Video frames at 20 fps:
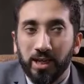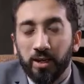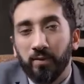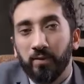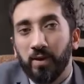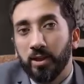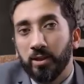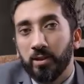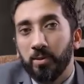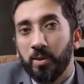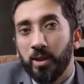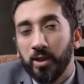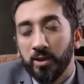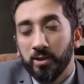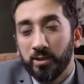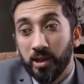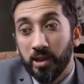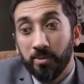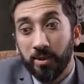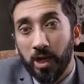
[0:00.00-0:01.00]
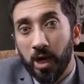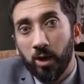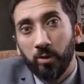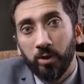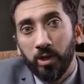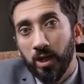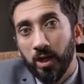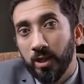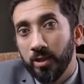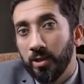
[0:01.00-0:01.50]
is that of Adam alayhi salam and how
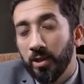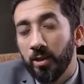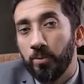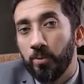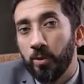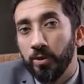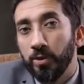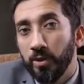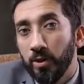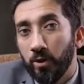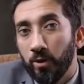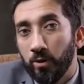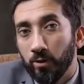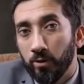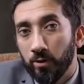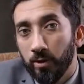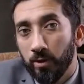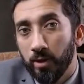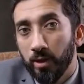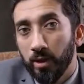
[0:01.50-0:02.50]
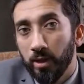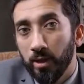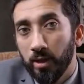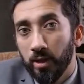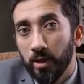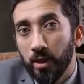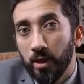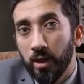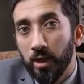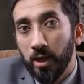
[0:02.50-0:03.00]
he ended up on the earth.
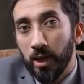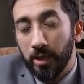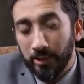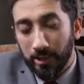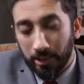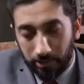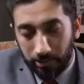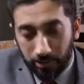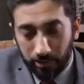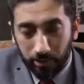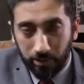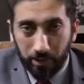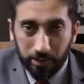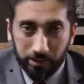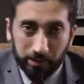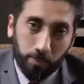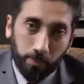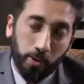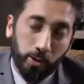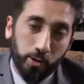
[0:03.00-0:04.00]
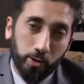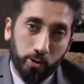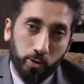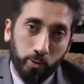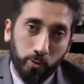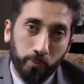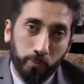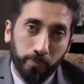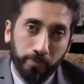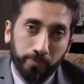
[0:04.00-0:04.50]
And that's part
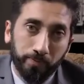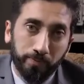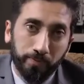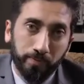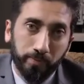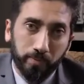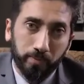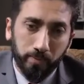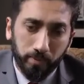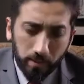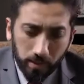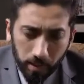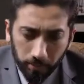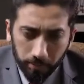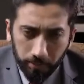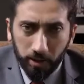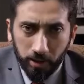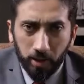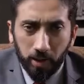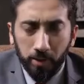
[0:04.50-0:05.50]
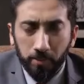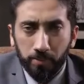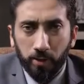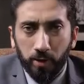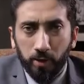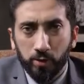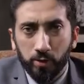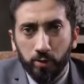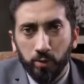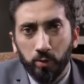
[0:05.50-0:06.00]
2. Beyond
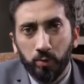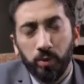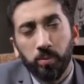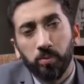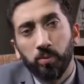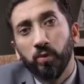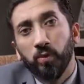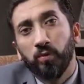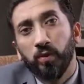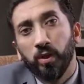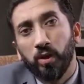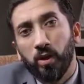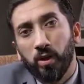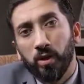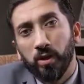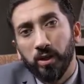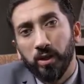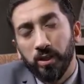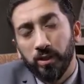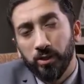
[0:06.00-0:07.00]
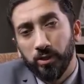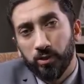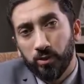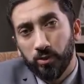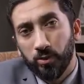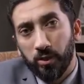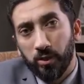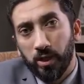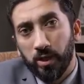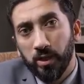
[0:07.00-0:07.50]
part 2, we move along in this
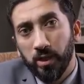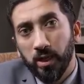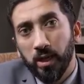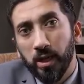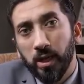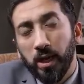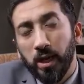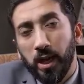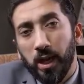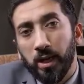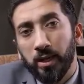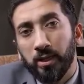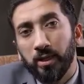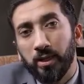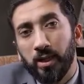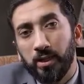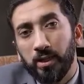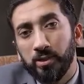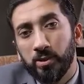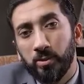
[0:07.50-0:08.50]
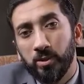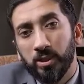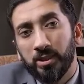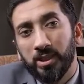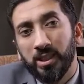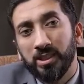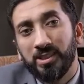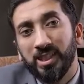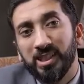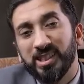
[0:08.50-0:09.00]
surah. And Allah Azza wa Jalla
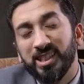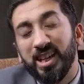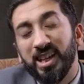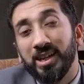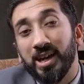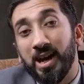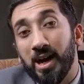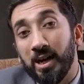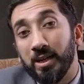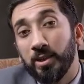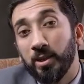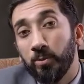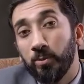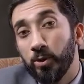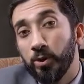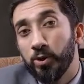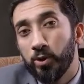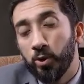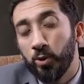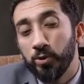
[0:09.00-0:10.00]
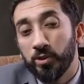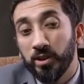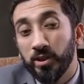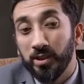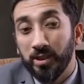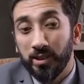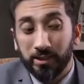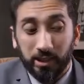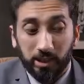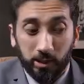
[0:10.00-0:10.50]
says, just like Adam was
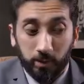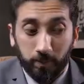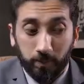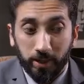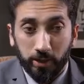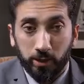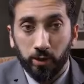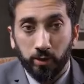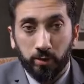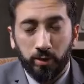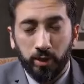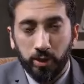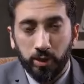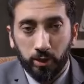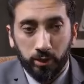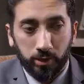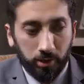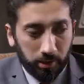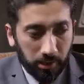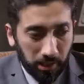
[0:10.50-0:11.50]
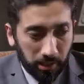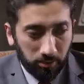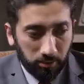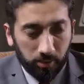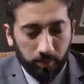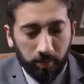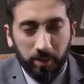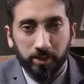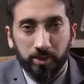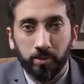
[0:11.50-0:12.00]
chosen as a special creature to take
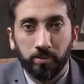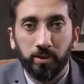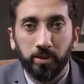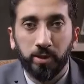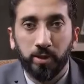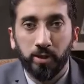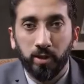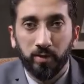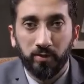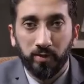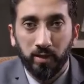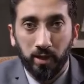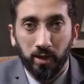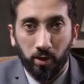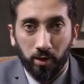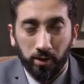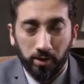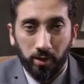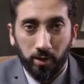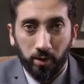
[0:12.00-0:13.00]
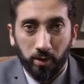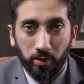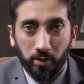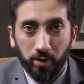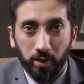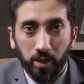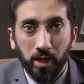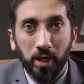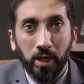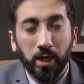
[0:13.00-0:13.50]
responsibility on the
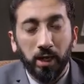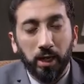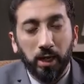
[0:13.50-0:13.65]
earth,